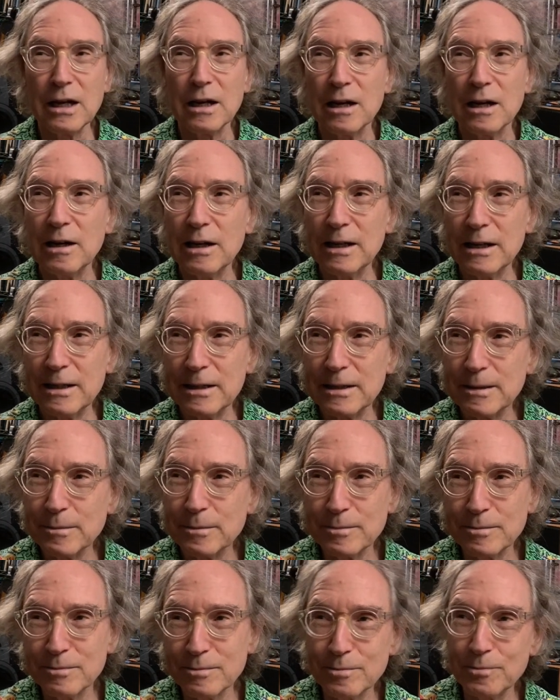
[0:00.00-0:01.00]

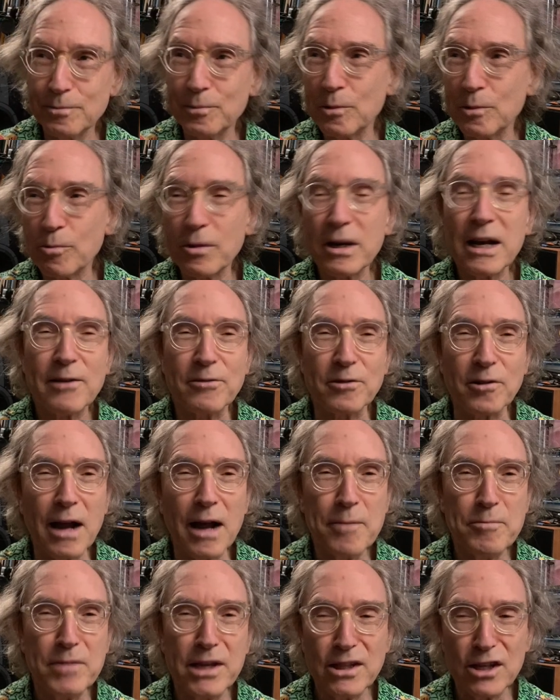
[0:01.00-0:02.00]
But whatever.
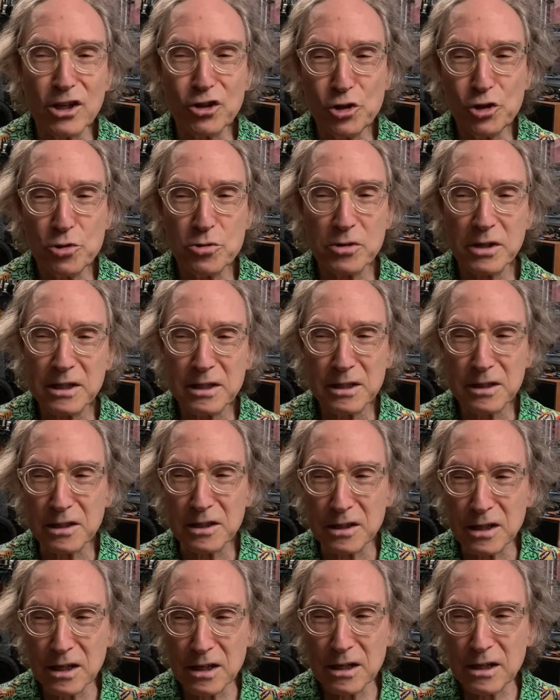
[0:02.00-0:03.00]
I mean, that you
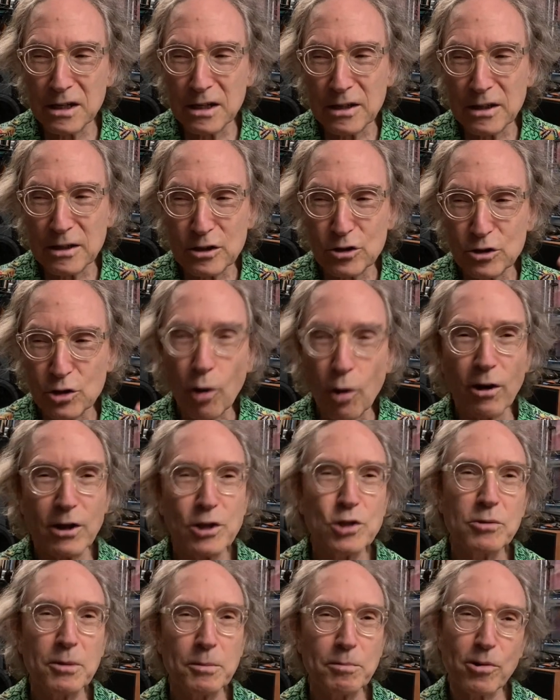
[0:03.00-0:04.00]
can talk
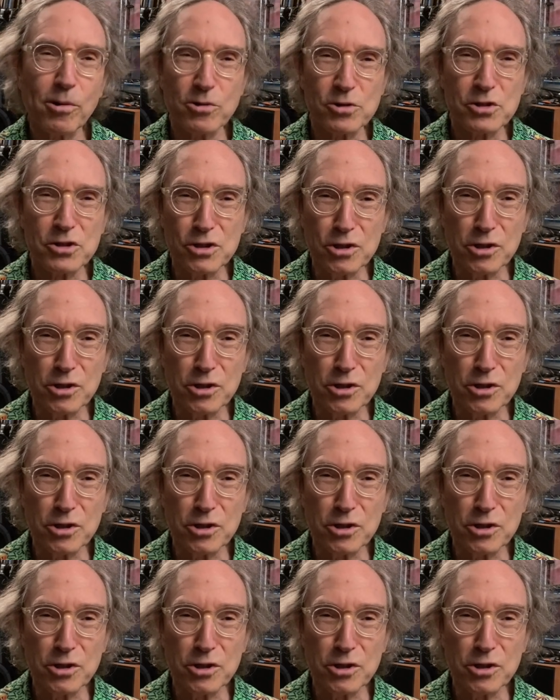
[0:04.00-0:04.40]
to a person.